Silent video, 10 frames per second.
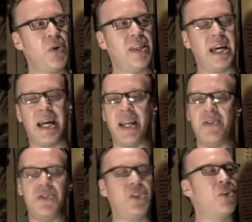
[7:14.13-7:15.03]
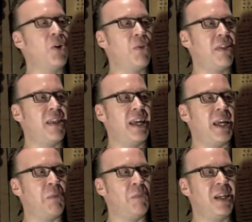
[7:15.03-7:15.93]
go with that and do your own
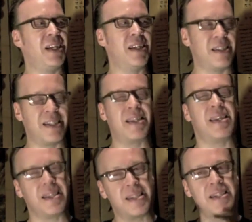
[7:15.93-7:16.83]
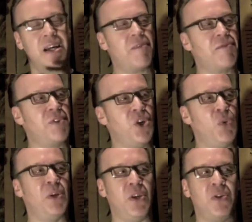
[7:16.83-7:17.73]
thing because this is not for
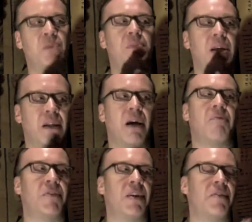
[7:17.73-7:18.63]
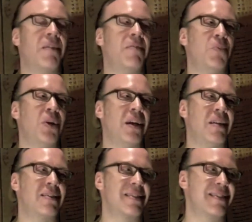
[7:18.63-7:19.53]
you, but you can be a lot for everyone
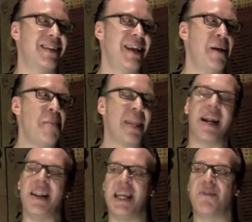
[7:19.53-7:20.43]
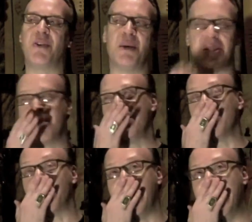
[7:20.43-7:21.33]
else. Mm-hmm. And I never, I'm
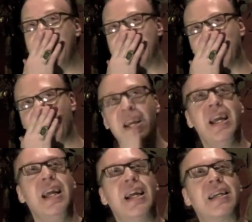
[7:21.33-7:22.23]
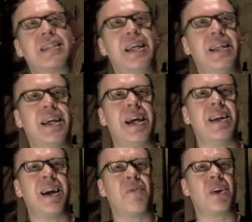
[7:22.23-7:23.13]
starting to cry. so, because, and
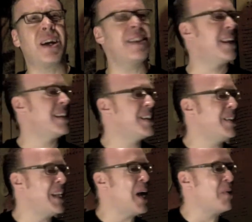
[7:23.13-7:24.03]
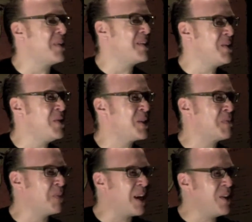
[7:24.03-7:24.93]
I, I forgot that until now. So you
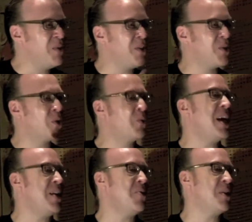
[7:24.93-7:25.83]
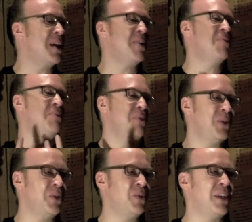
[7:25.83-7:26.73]
just brought, you, you're great. You kind
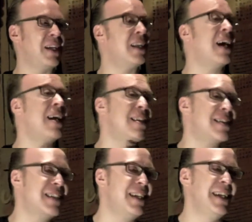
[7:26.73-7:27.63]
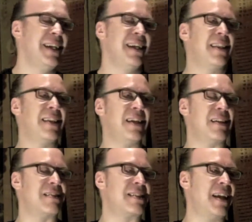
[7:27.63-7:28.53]
of, you know, ignite
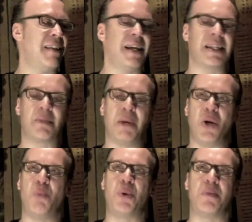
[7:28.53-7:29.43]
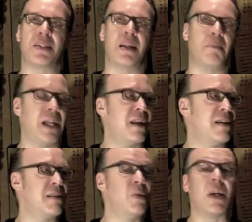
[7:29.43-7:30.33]
things. And that's my whole purpose on the
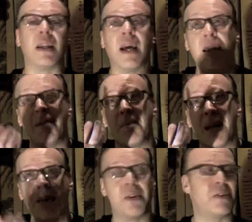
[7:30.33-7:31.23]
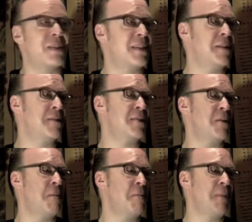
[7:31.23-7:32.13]
planet is to ignite others. And
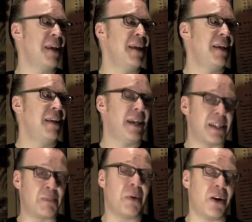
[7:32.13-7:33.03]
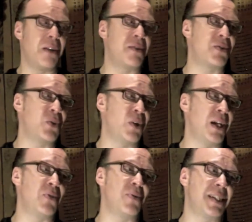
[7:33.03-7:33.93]
so that's part of the
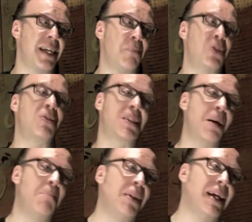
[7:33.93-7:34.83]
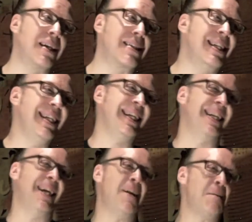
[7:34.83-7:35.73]
story, as well, you said, I think which you definitely do.
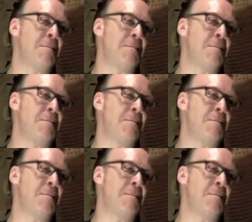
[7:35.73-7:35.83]
I